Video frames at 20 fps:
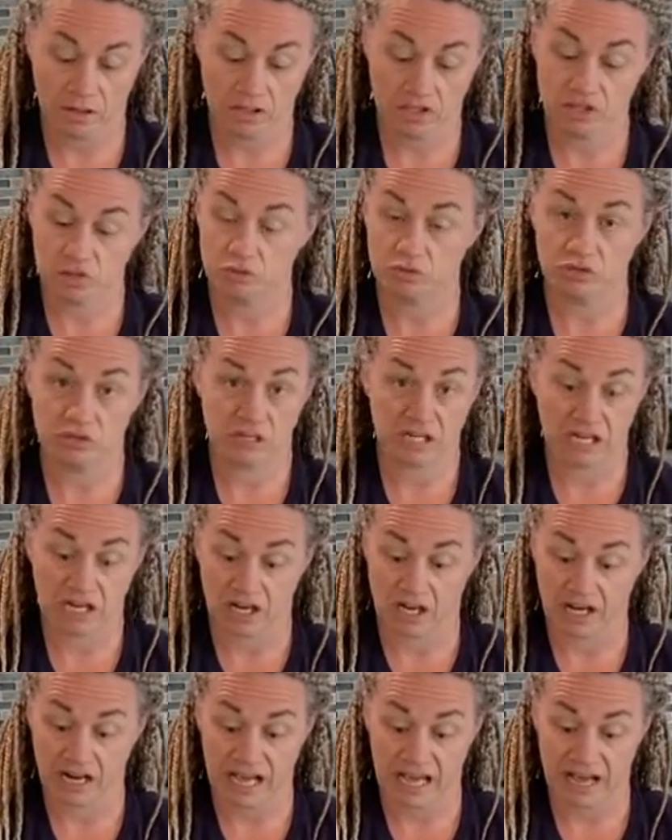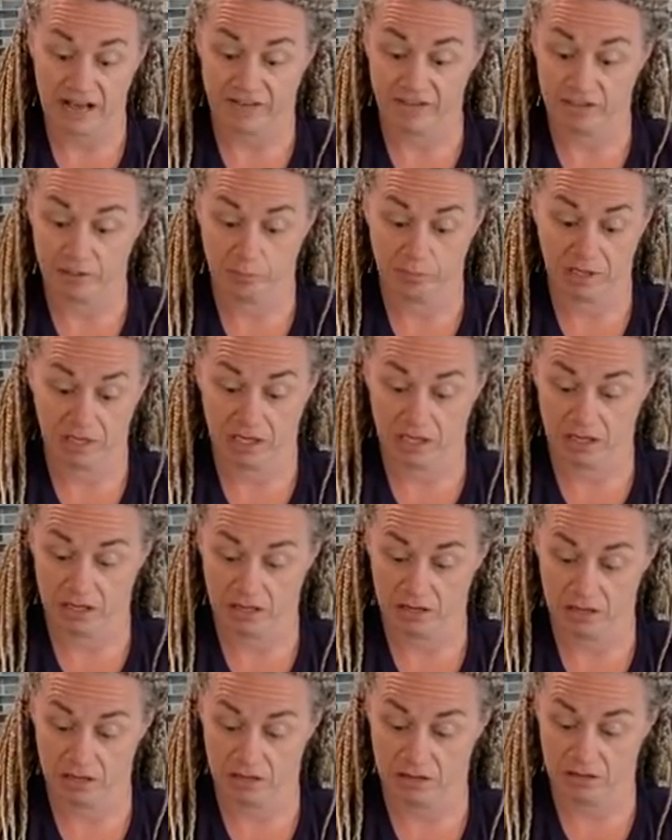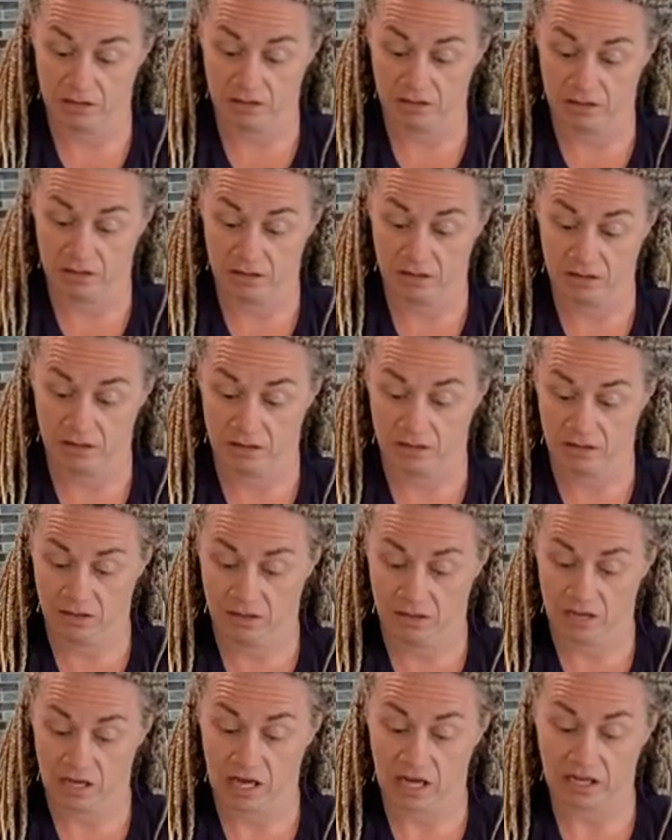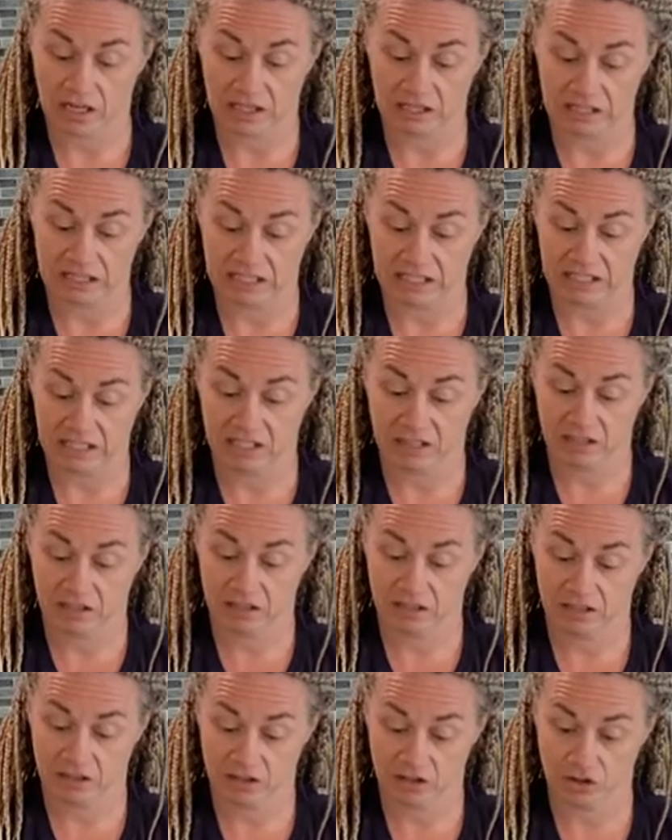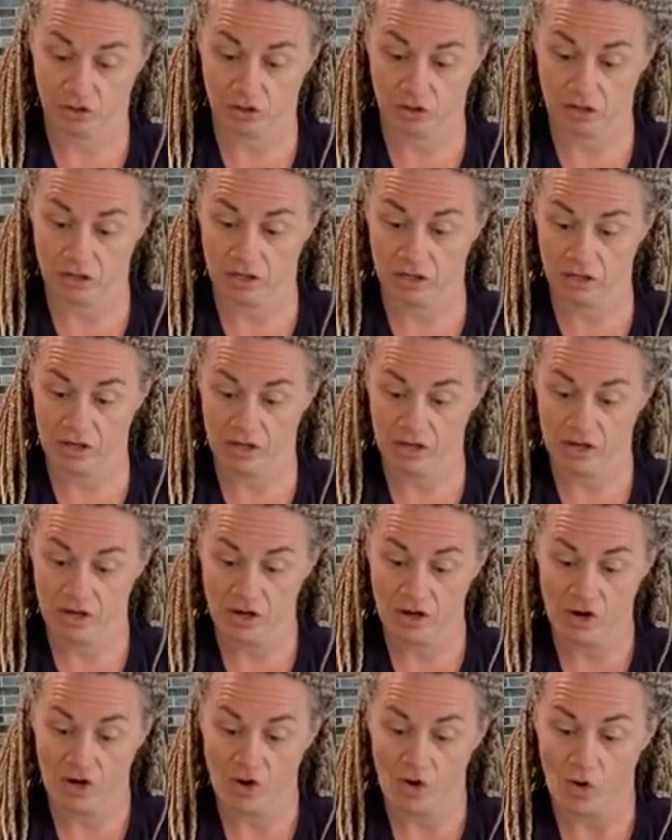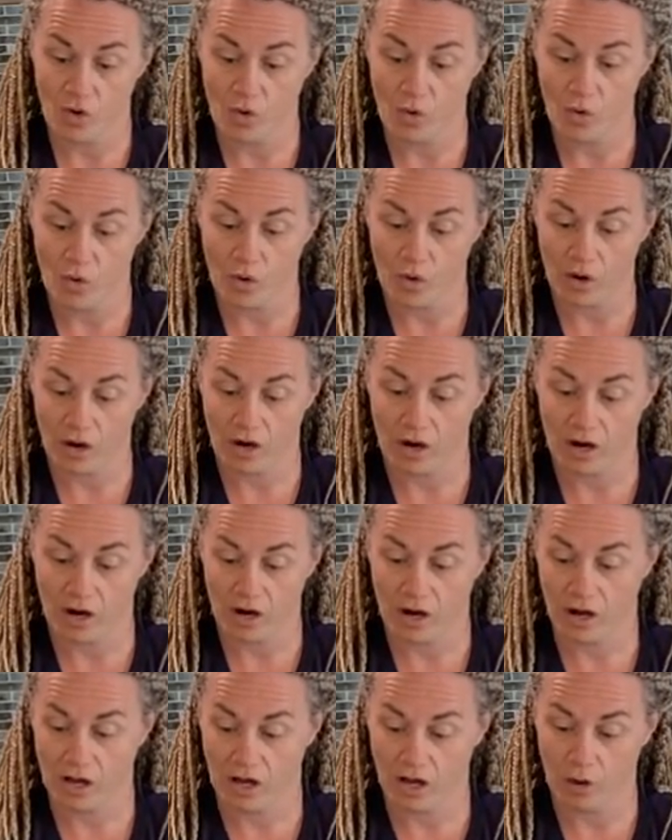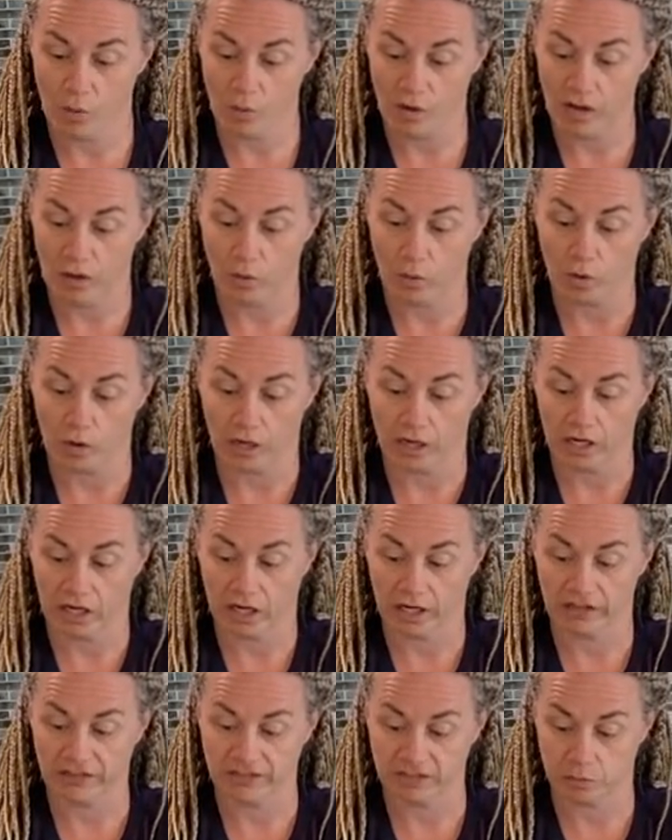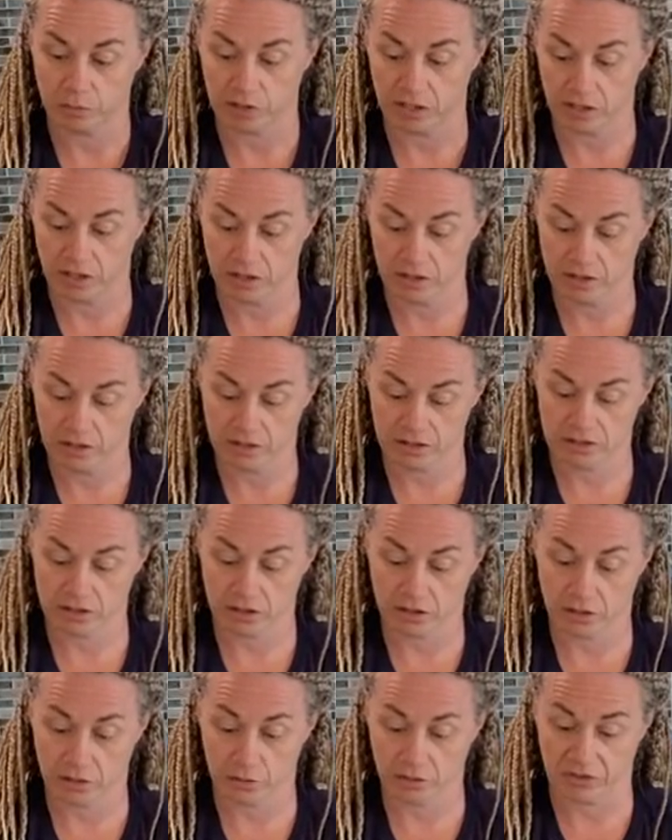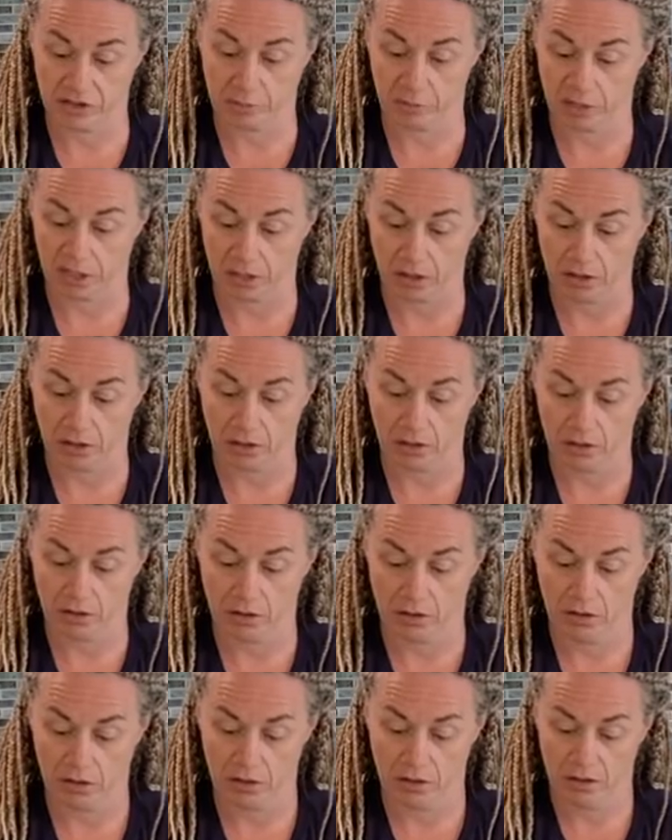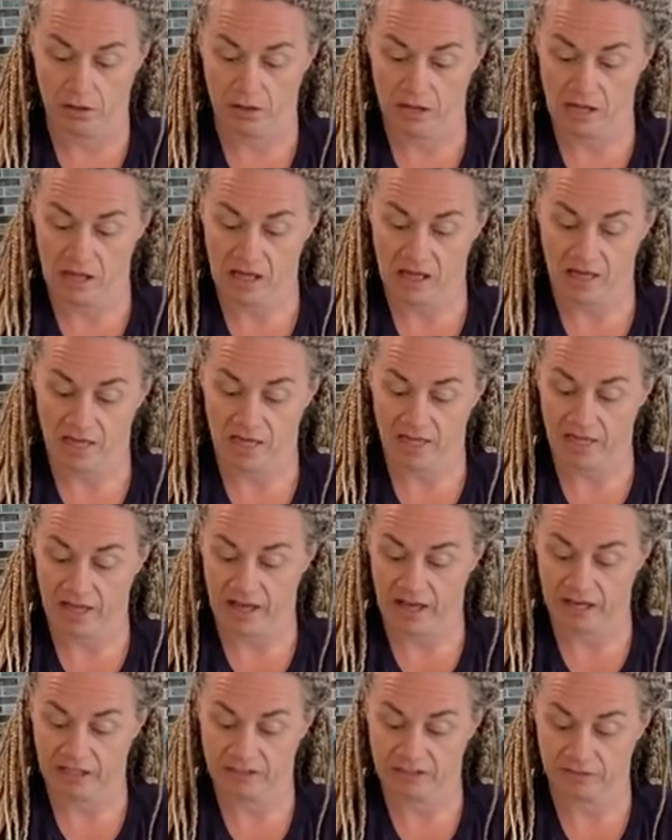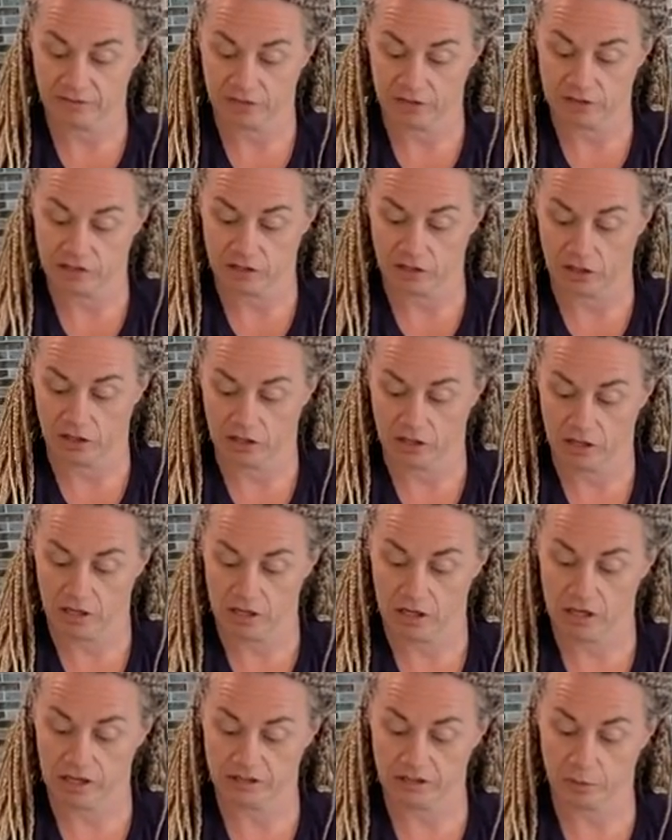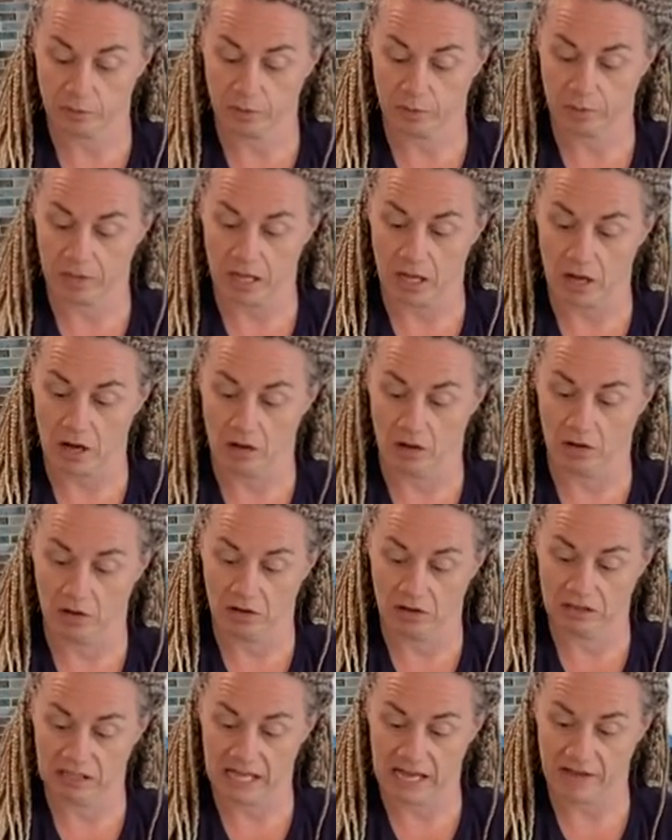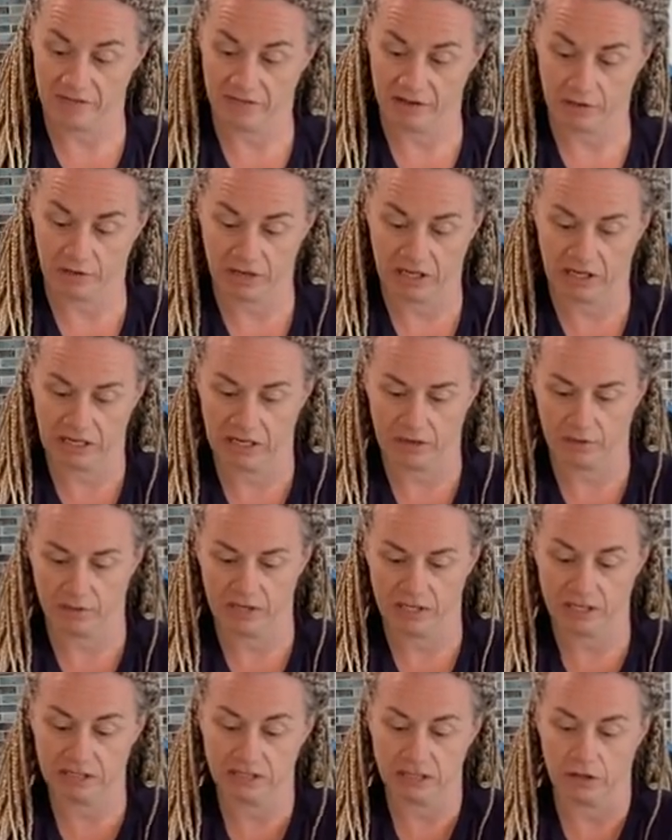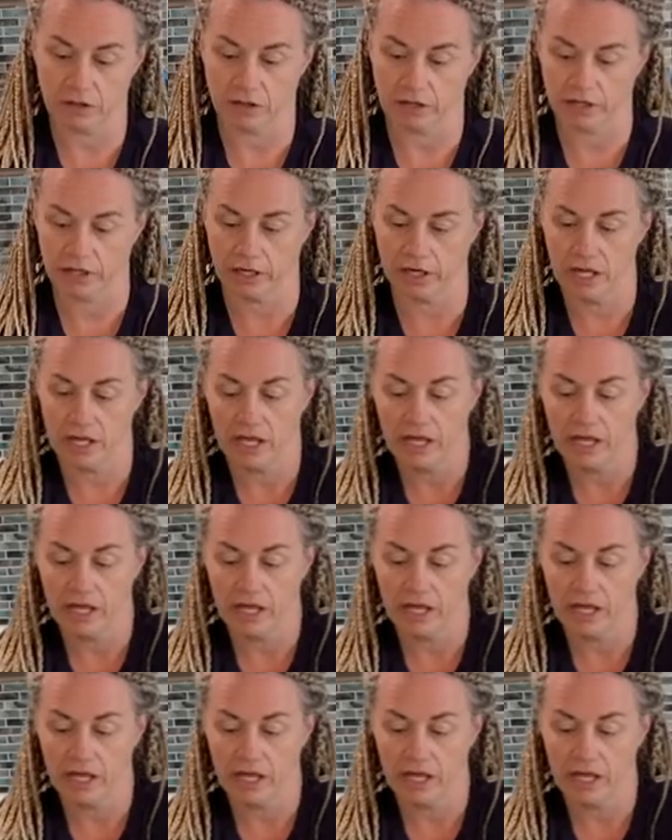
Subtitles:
You do not have to be a clean cook or a well-organized one to cook with Epicure. That is for sure. You guys are probably all laughing right now. It's all good.